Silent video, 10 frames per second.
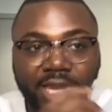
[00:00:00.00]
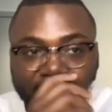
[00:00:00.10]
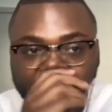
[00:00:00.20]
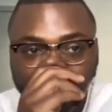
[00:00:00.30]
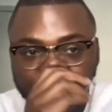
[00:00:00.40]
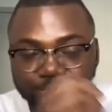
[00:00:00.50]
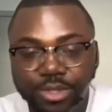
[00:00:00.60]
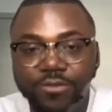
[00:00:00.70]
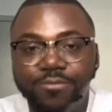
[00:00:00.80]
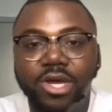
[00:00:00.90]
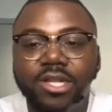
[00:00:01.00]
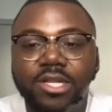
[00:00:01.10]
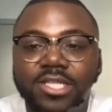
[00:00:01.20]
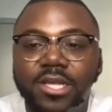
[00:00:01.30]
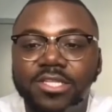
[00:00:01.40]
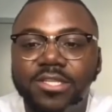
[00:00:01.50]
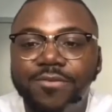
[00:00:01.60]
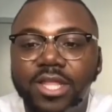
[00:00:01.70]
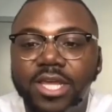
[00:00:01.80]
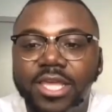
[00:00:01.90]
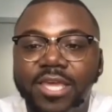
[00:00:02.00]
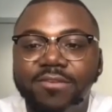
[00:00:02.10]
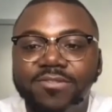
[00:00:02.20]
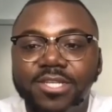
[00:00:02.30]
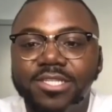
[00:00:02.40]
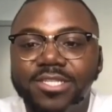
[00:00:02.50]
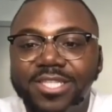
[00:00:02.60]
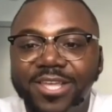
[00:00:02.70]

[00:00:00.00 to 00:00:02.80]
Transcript: and I think that's the beauty of product design because I feel like it gives us